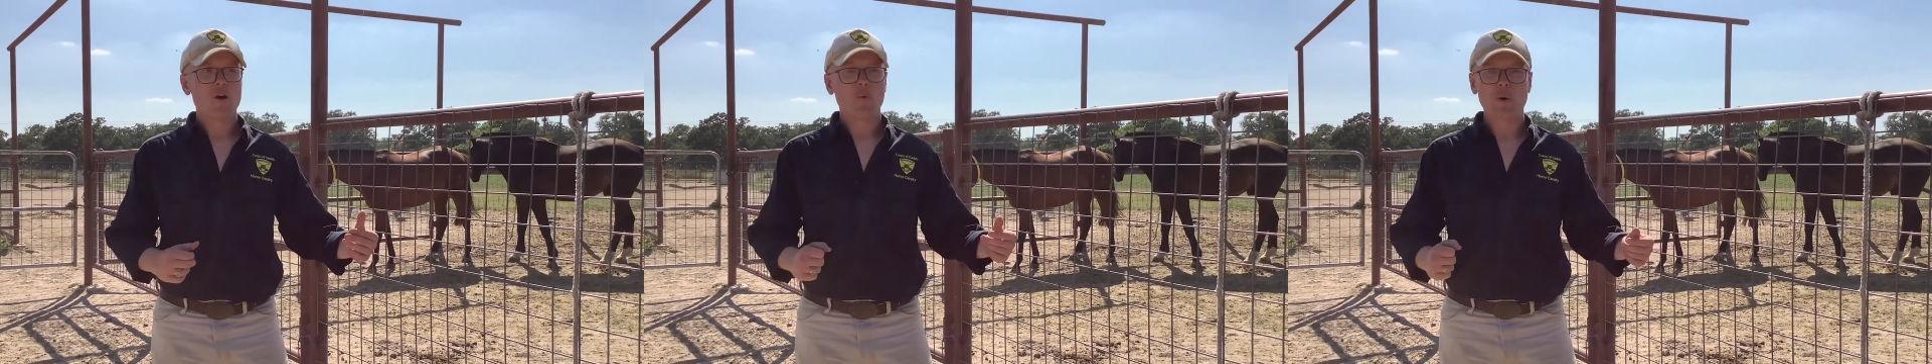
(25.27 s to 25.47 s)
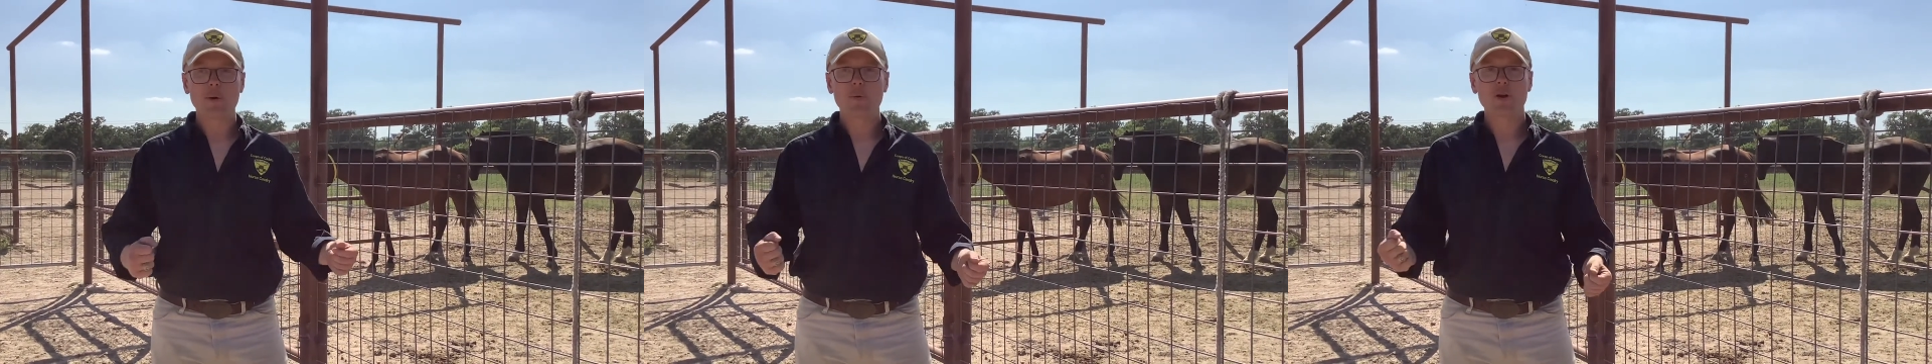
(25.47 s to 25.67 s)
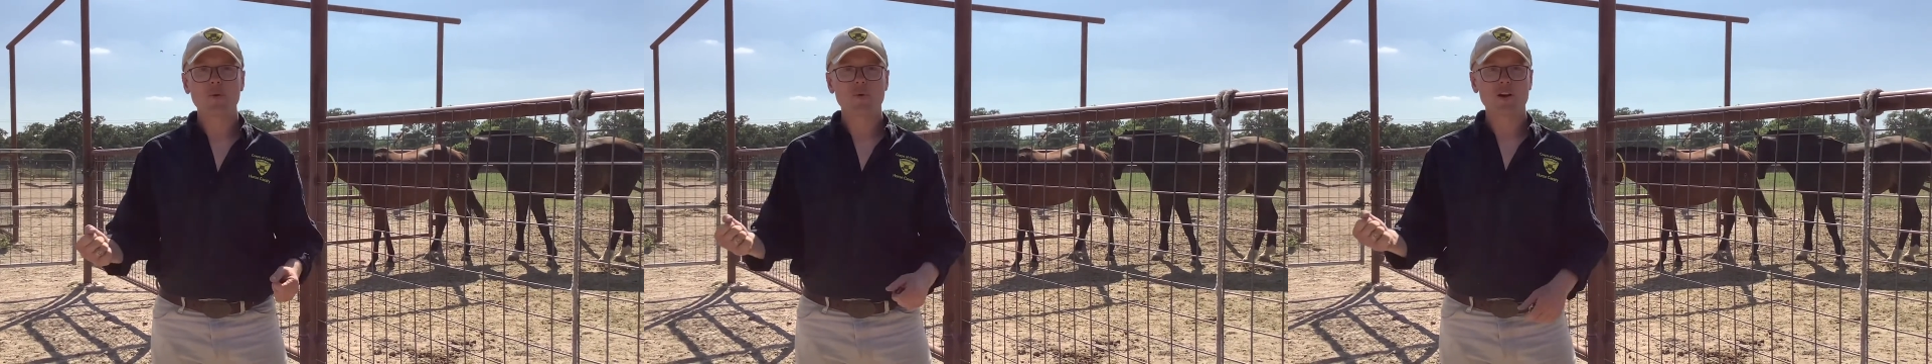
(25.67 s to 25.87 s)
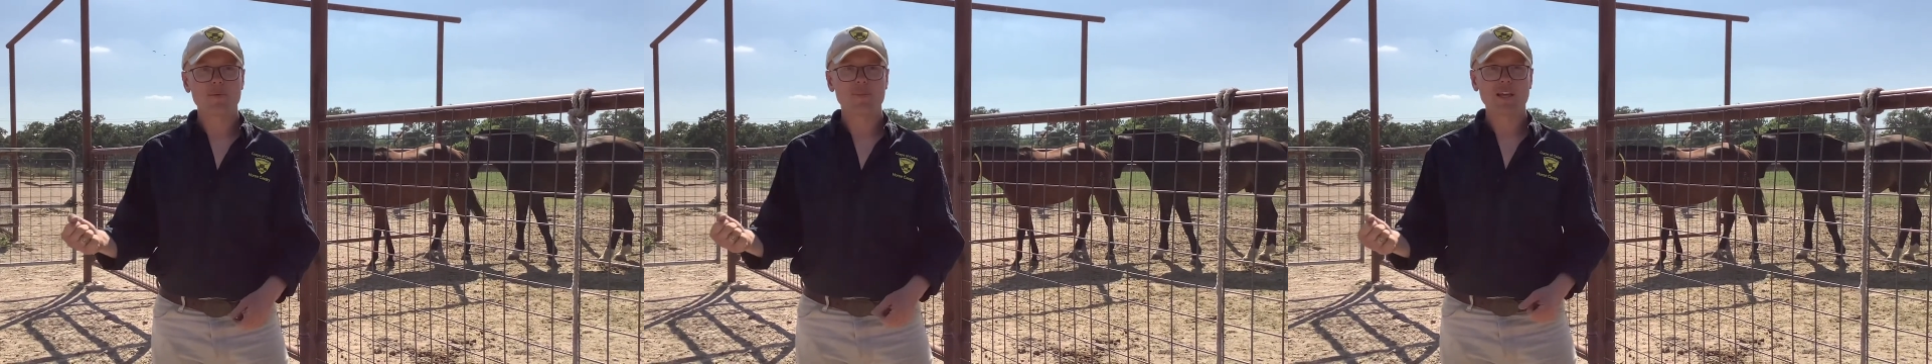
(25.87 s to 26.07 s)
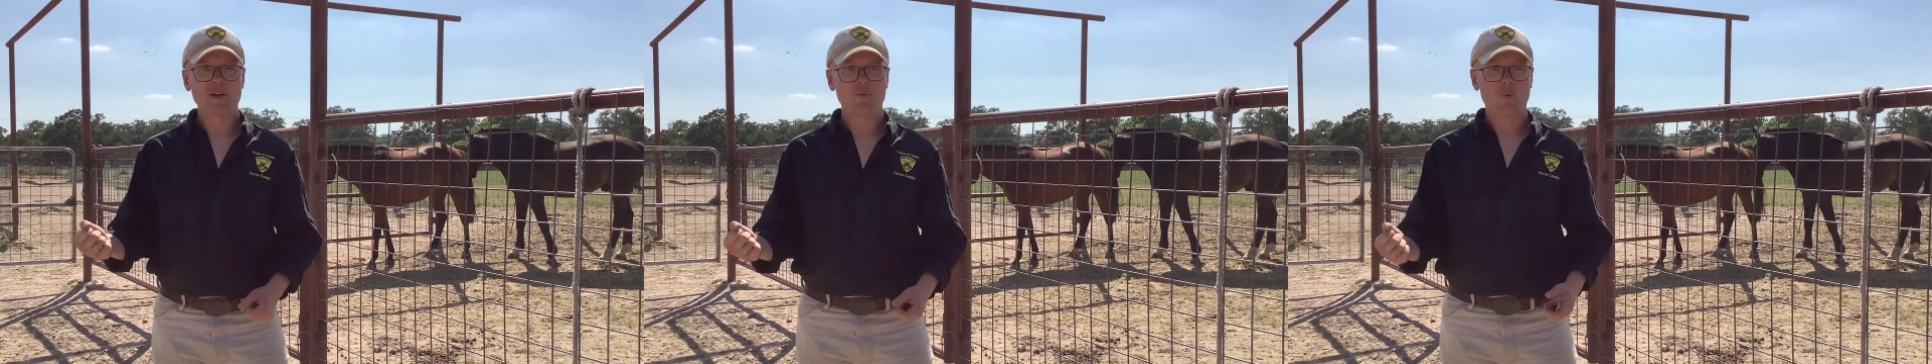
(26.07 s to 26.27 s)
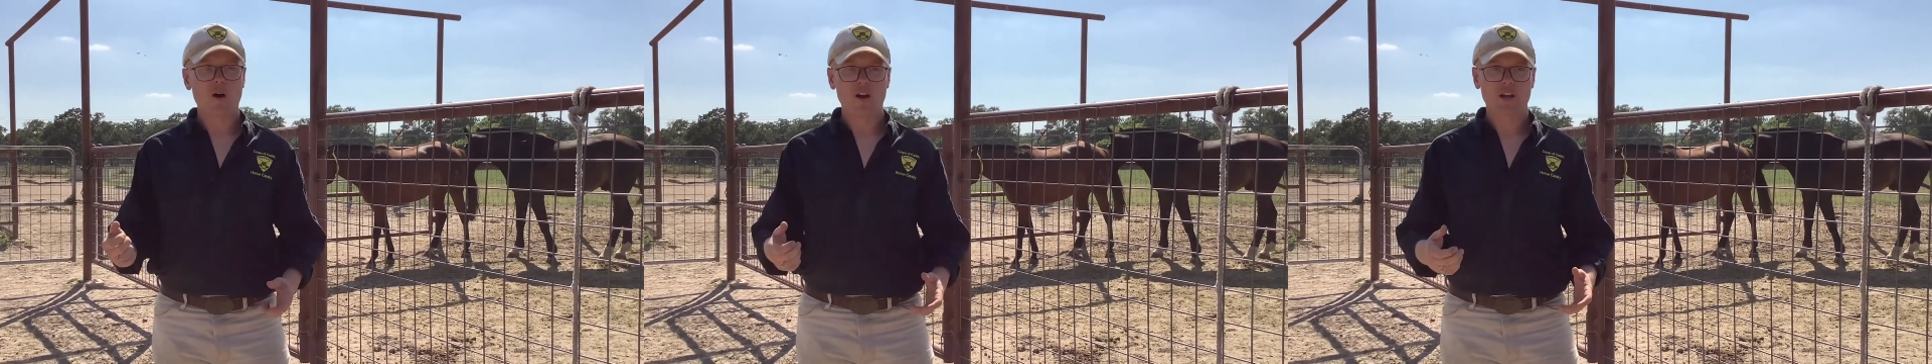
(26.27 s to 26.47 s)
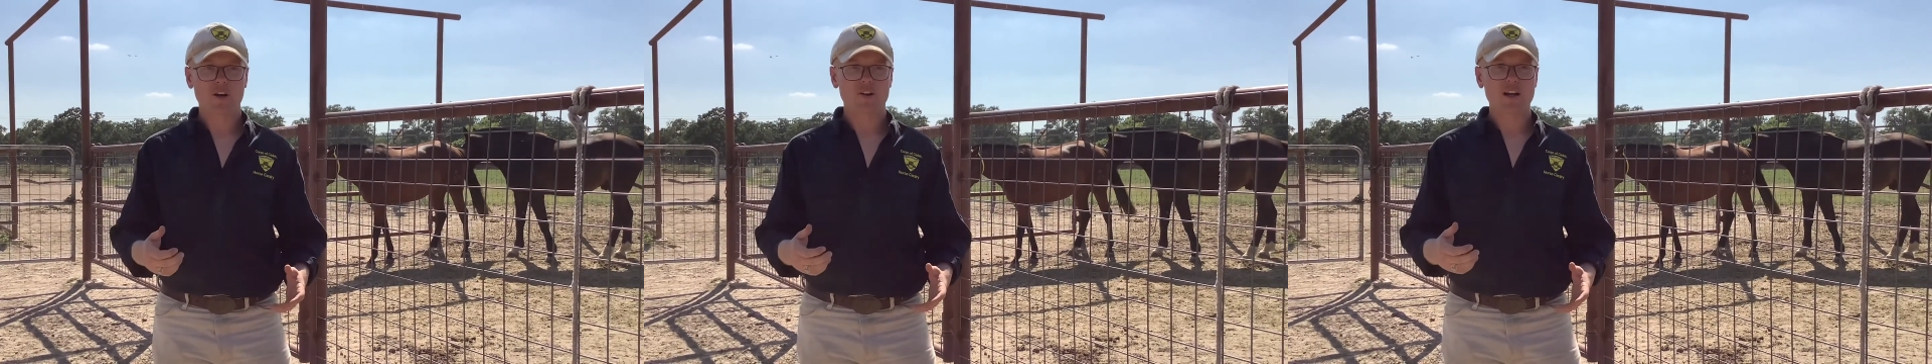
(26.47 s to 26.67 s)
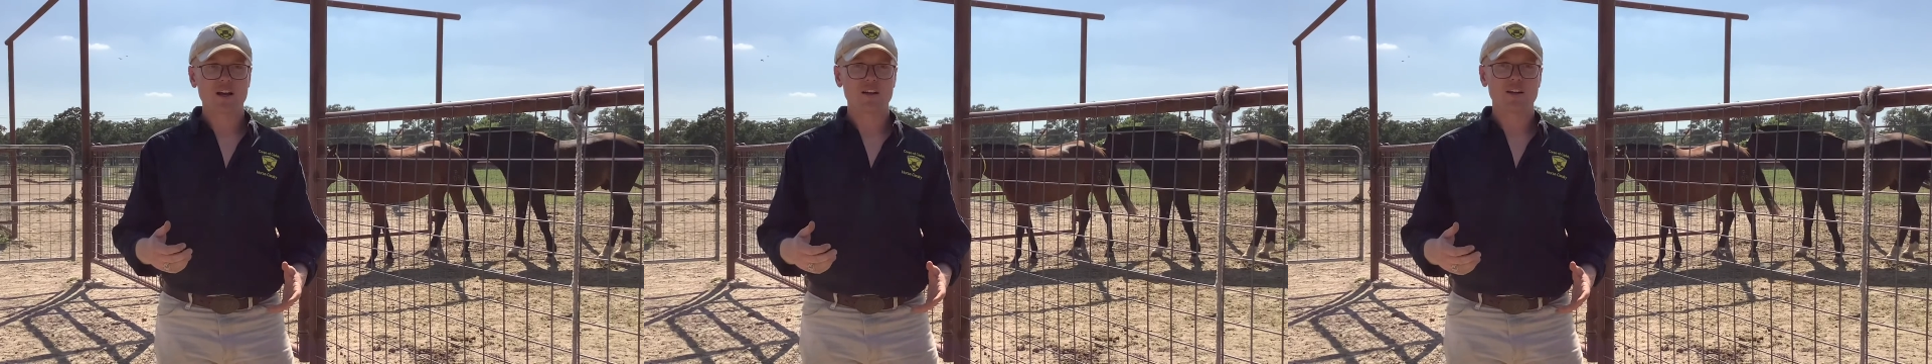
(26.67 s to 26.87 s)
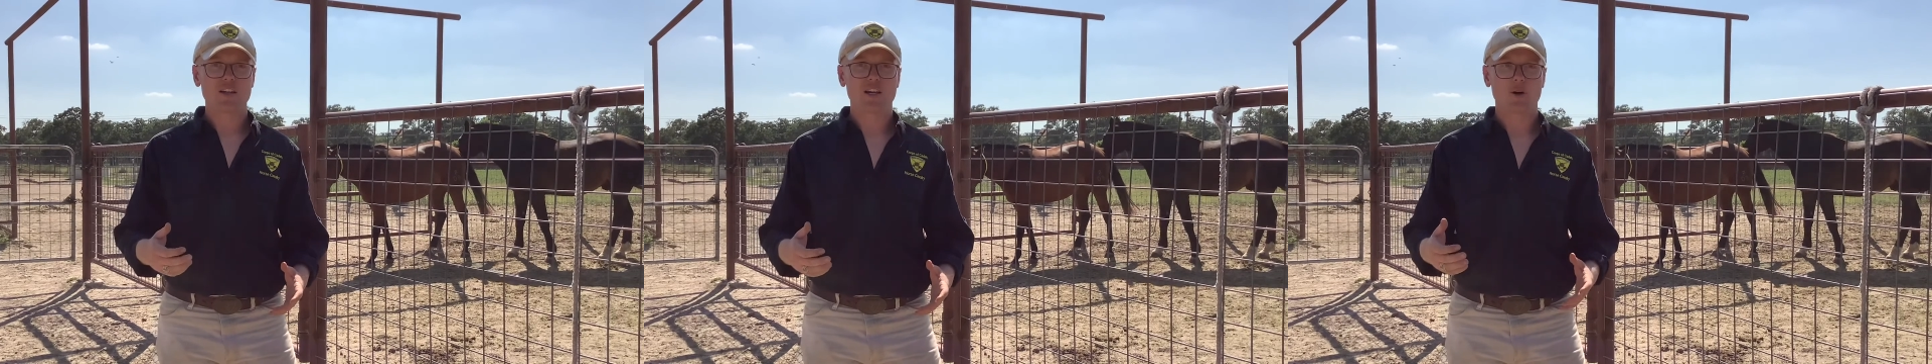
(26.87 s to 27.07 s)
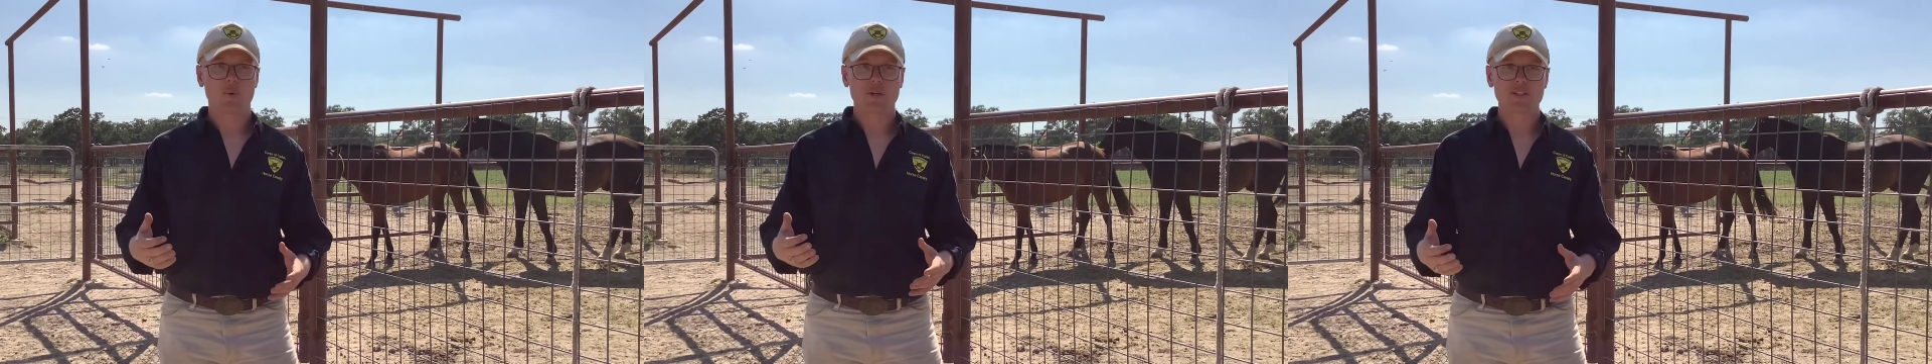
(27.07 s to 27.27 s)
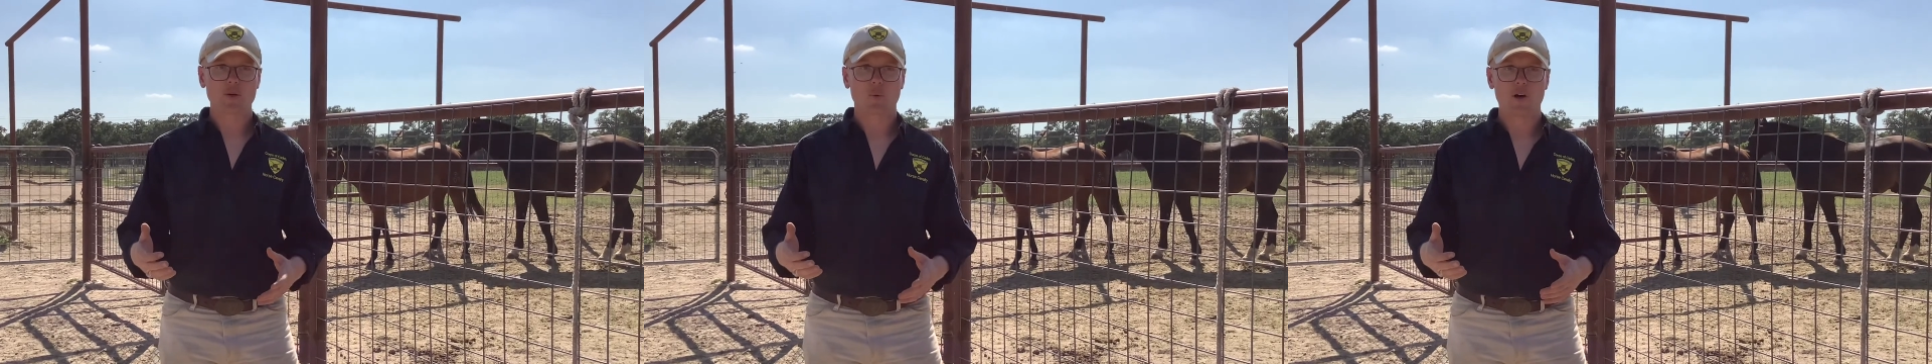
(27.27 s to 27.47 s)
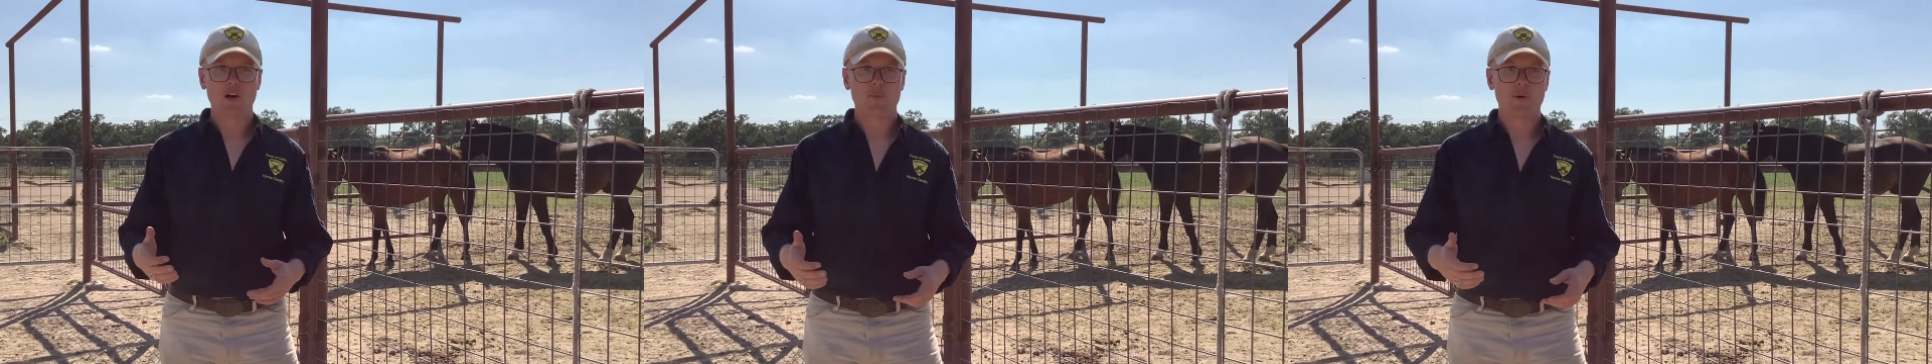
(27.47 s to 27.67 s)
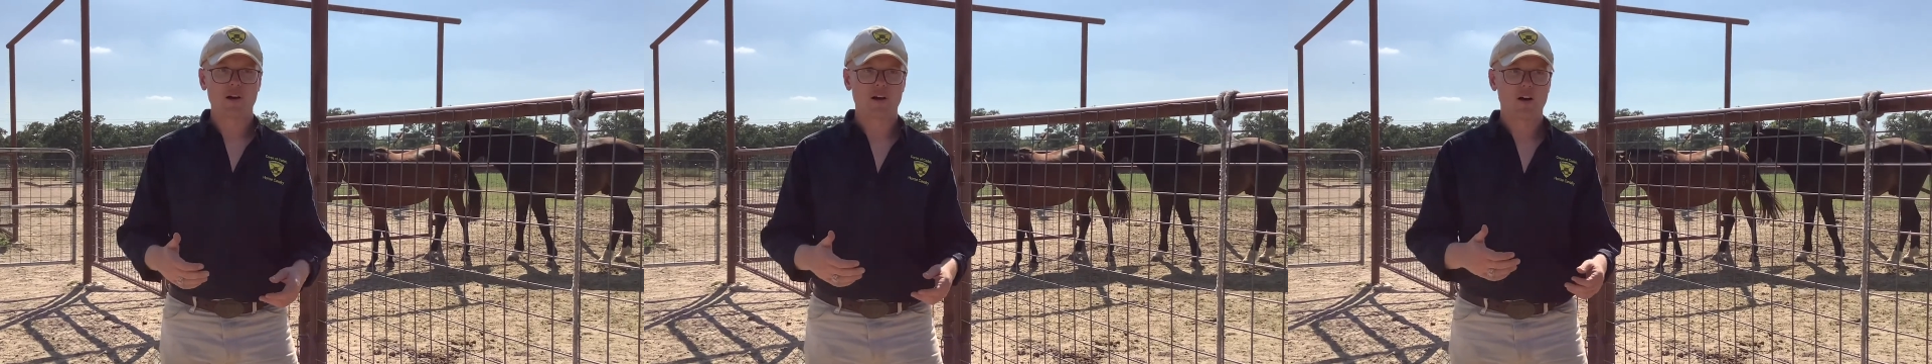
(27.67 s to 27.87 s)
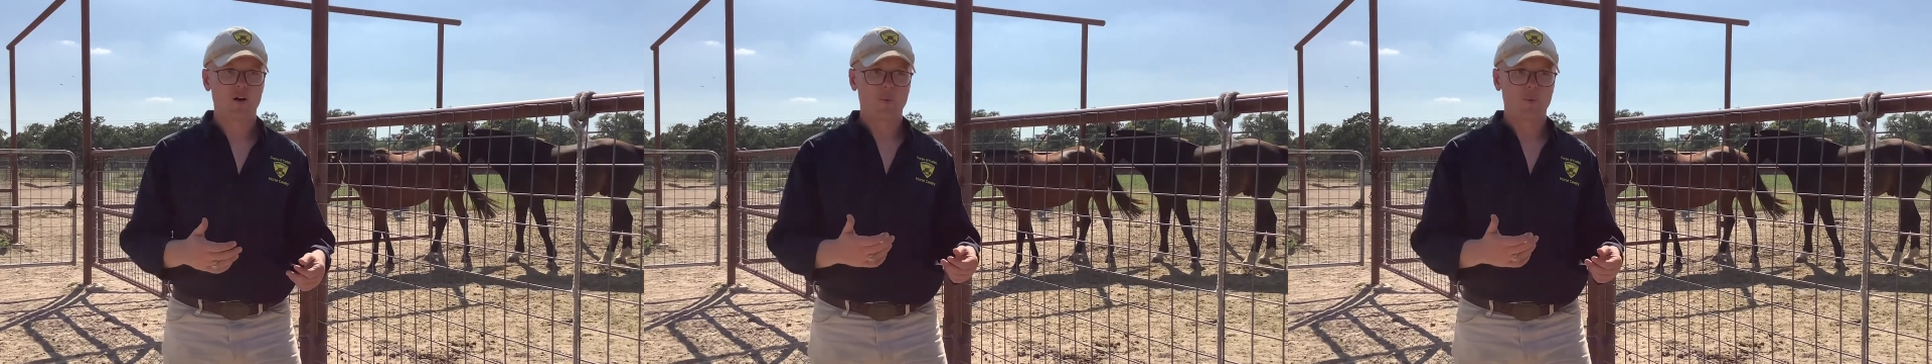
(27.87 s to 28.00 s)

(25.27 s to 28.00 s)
We wouldn't want to be walking around in here with the wheelbarrow